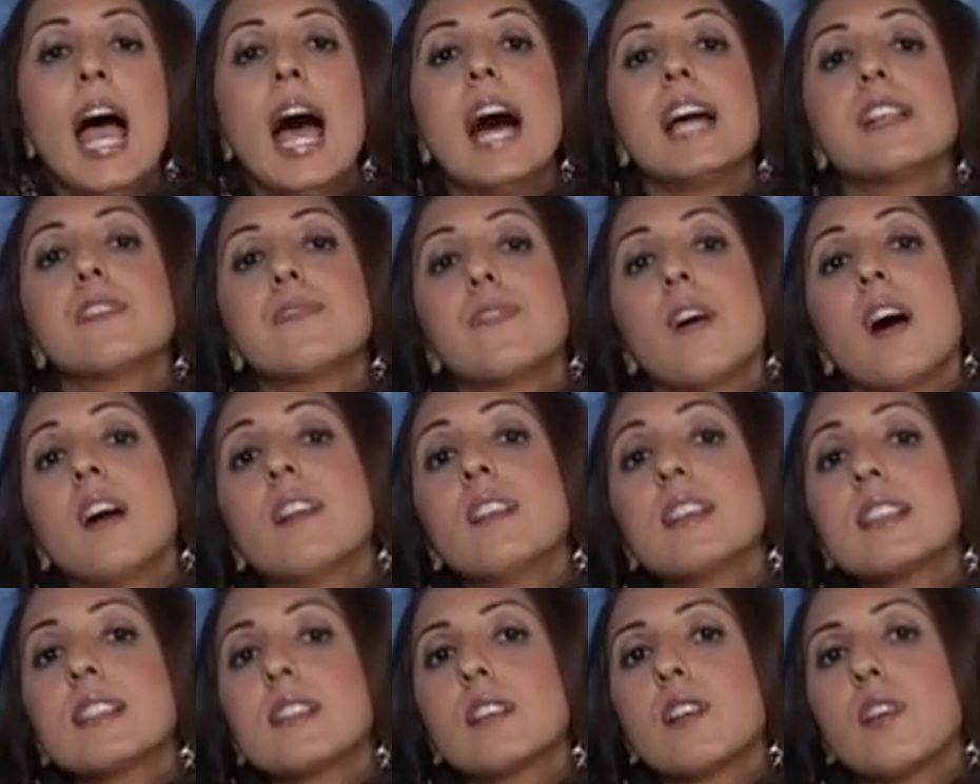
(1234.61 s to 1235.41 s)
As
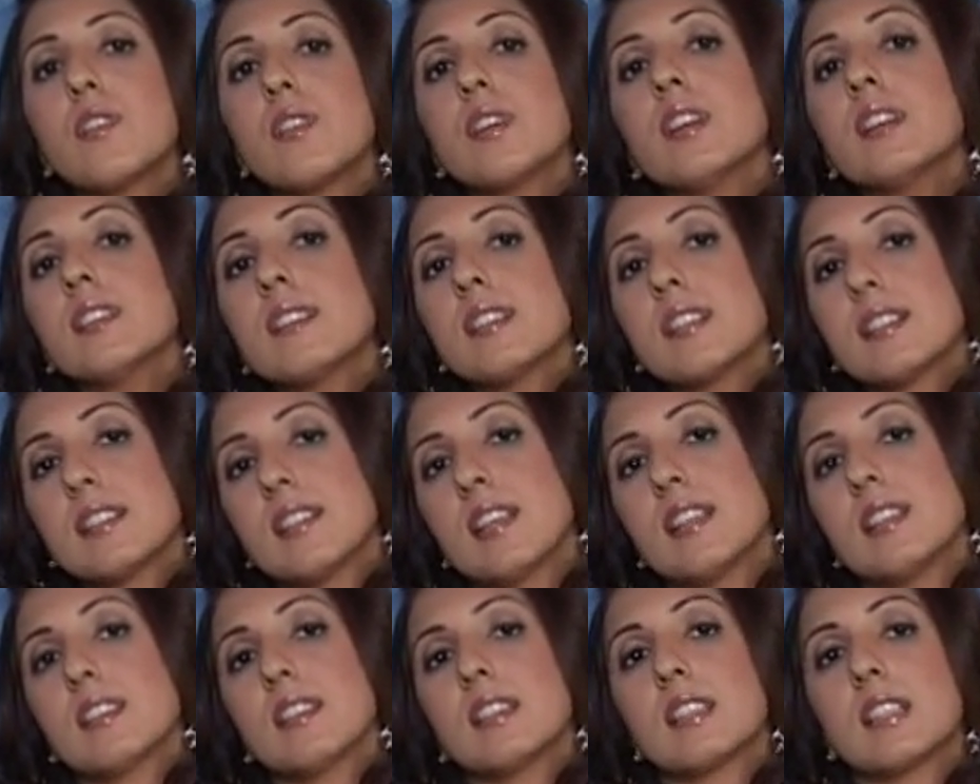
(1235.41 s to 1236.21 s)
far as career
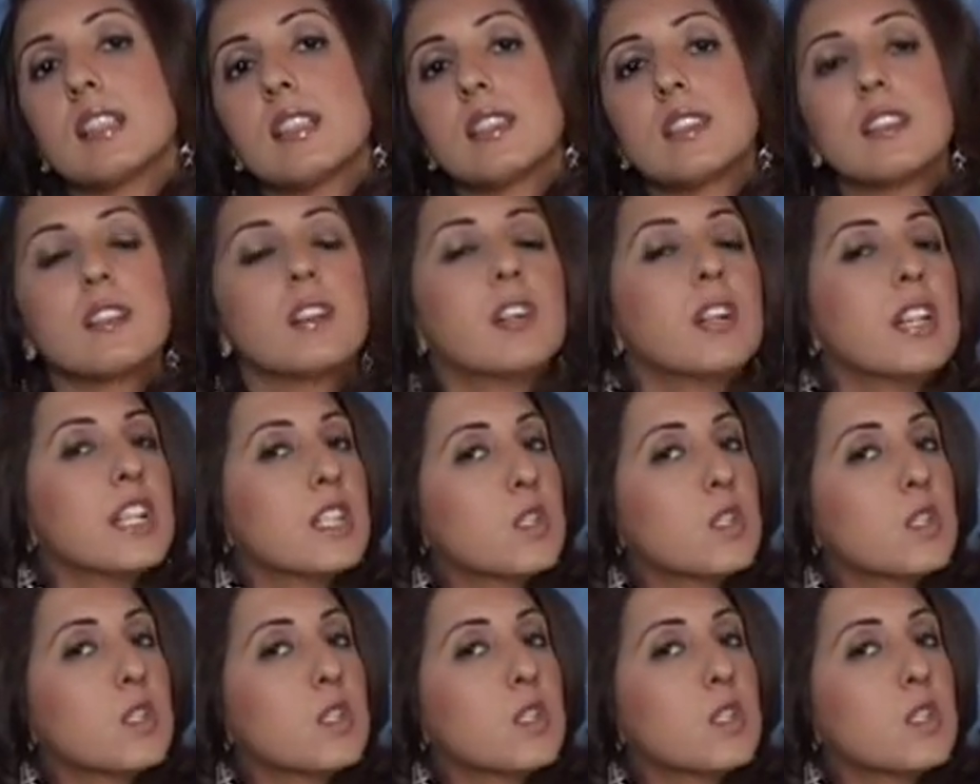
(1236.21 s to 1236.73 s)
success is concerned,